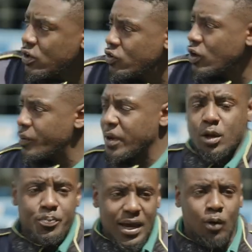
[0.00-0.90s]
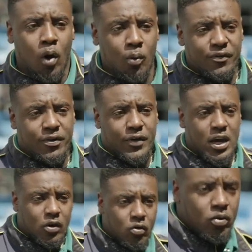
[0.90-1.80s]
Do you know what I mean? And be at one with the
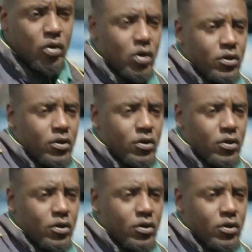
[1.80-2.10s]
vehicle.